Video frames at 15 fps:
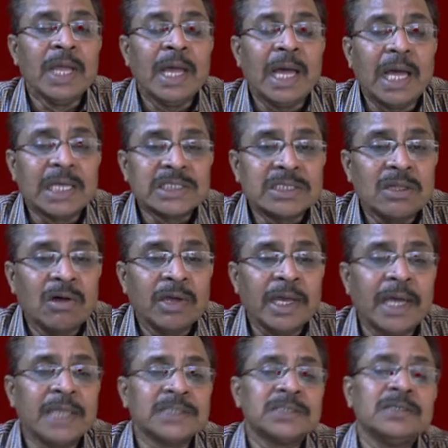as long
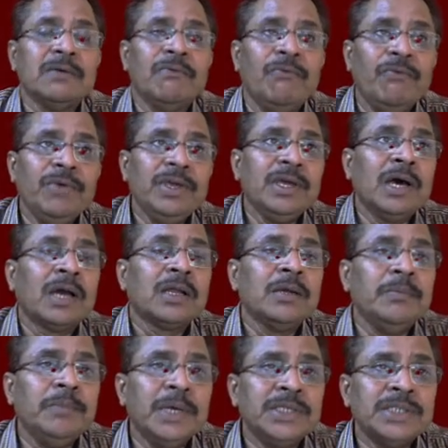as we are
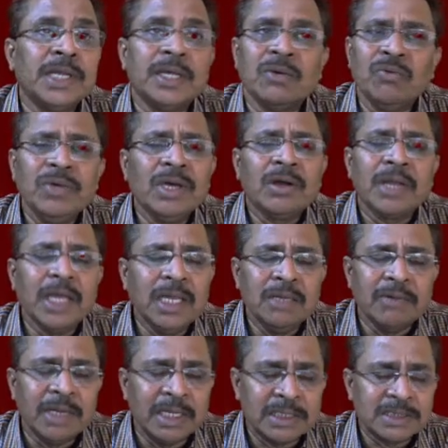measuring, anyone
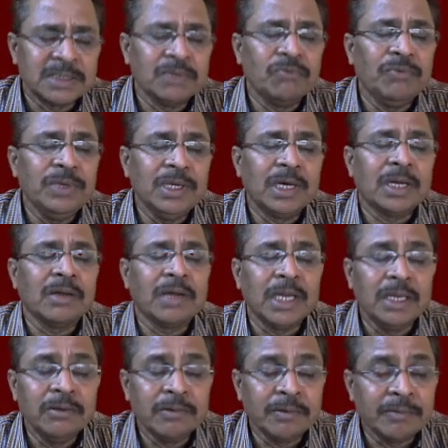
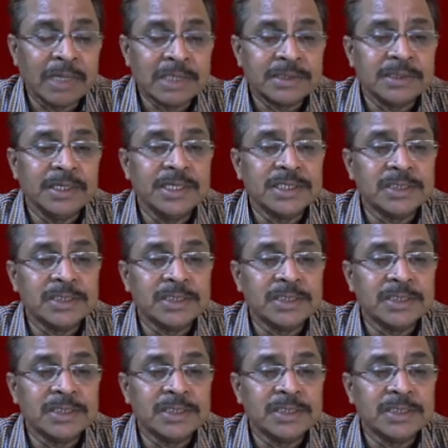else is